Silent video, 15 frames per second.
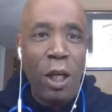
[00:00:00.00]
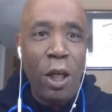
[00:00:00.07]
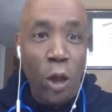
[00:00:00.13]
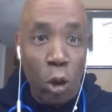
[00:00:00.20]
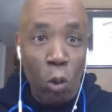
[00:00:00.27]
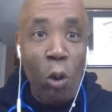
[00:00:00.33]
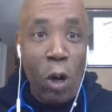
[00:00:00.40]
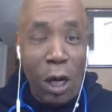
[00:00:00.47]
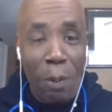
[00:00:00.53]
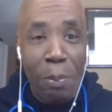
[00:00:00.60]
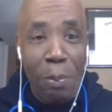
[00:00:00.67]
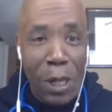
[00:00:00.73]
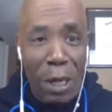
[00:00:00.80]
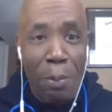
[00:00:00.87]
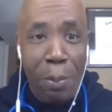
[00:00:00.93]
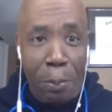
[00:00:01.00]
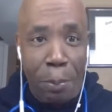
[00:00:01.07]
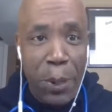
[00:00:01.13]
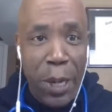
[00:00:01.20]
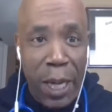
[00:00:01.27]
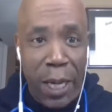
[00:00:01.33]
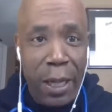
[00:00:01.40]
you want to be
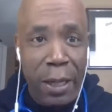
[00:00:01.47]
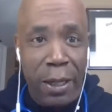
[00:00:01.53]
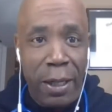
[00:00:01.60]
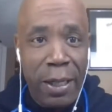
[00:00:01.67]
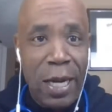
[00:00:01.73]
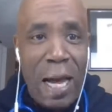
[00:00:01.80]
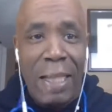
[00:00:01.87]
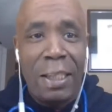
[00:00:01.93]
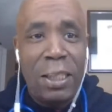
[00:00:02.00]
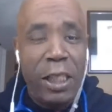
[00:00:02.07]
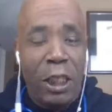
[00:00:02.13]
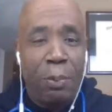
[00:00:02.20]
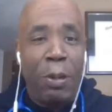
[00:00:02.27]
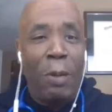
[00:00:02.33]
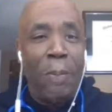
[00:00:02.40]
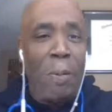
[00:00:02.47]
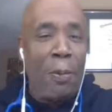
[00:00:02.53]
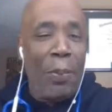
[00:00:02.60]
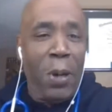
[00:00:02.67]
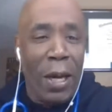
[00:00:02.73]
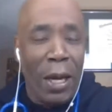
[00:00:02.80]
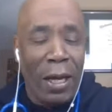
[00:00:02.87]
prepared, not just be
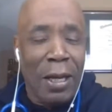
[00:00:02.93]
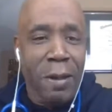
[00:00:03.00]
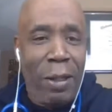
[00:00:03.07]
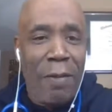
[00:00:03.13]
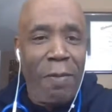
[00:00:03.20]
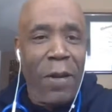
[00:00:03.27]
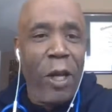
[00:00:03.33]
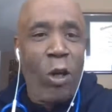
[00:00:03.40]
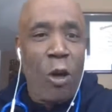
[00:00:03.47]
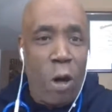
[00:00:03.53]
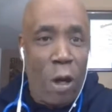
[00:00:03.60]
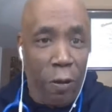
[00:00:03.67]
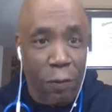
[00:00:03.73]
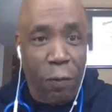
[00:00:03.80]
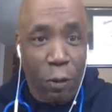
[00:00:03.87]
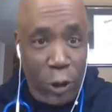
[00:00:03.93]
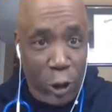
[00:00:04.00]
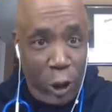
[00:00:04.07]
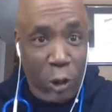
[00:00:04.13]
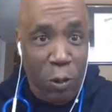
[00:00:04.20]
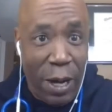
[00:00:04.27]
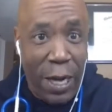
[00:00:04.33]
prepared if they call you for a
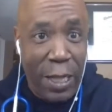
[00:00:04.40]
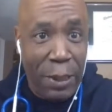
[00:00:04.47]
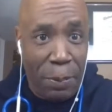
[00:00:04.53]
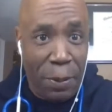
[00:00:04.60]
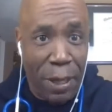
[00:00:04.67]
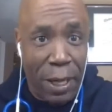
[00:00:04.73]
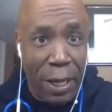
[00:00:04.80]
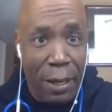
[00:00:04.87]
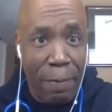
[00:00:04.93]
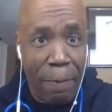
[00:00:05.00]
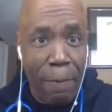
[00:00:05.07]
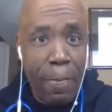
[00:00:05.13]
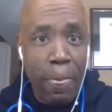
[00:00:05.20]
transplant,